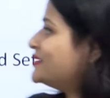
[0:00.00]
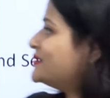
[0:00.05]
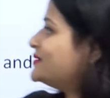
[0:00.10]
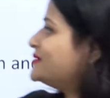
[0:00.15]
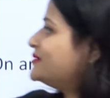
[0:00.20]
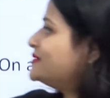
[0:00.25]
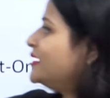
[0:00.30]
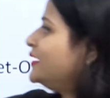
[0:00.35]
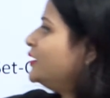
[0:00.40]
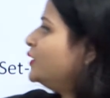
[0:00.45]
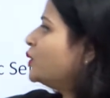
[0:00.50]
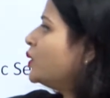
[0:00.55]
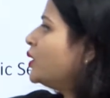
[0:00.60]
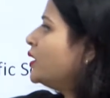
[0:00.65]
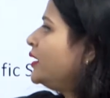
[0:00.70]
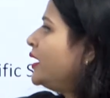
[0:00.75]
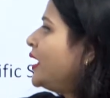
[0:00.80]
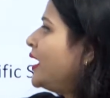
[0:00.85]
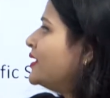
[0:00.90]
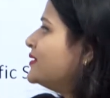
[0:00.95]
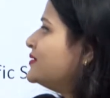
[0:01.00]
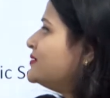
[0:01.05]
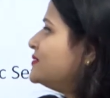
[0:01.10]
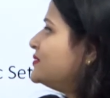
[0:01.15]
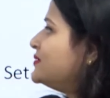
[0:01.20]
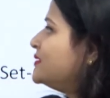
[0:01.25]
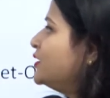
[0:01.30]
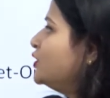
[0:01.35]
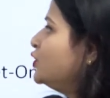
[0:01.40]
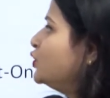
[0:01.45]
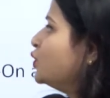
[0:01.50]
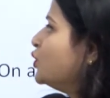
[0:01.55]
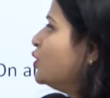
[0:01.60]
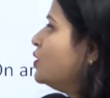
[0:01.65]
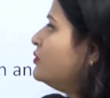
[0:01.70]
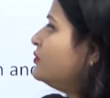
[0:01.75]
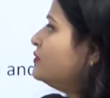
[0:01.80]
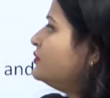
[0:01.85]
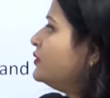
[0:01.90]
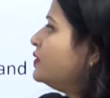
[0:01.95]
Set on and set
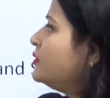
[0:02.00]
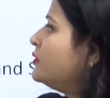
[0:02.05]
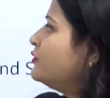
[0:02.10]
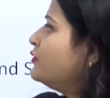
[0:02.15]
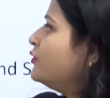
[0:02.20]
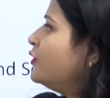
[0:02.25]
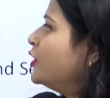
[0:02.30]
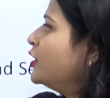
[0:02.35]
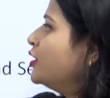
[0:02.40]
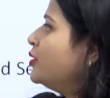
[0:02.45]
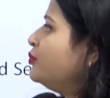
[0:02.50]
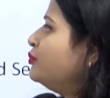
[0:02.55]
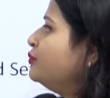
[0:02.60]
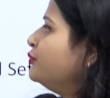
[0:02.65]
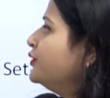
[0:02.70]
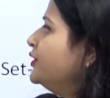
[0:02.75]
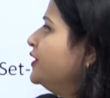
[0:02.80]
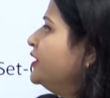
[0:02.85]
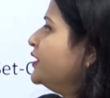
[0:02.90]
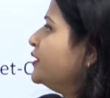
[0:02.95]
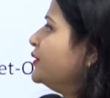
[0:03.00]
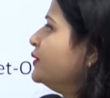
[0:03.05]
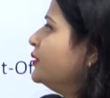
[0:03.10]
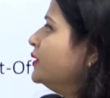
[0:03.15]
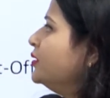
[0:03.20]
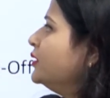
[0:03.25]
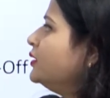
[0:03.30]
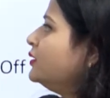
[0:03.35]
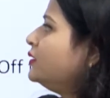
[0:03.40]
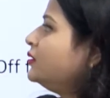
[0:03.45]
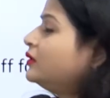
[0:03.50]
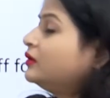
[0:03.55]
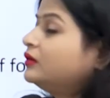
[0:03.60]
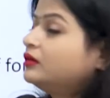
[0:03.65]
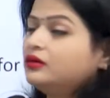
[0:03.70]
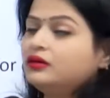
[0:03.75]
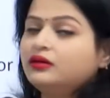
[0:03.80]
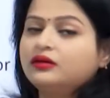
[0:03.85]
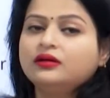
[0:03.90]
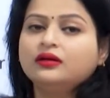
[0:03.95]
off for a particular
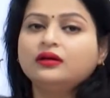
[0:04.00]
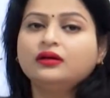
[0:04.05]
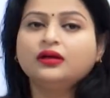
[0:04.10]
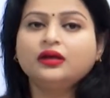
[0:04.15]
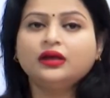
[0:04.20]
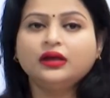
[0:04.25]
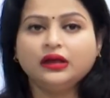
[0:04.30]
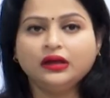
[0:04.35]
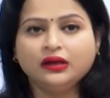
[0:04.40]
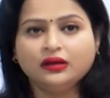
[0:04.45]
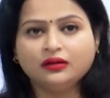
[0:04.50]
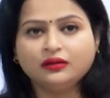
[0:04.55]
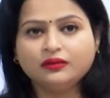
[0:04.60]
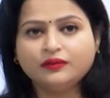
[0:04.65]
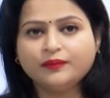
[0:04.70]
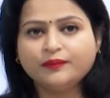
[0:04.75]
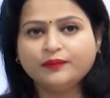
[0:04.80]
year.